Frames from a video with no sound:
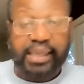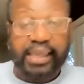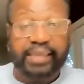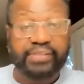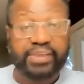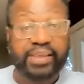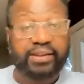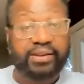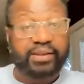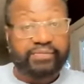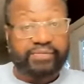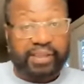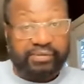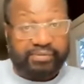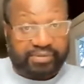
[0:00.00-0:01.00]
And then
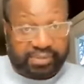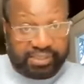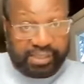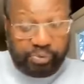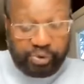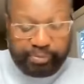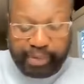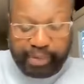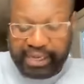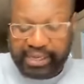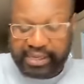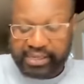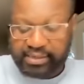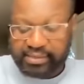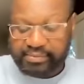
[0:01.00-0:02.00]
they, some were
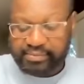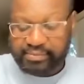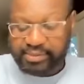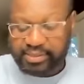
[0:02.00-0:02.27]
blind,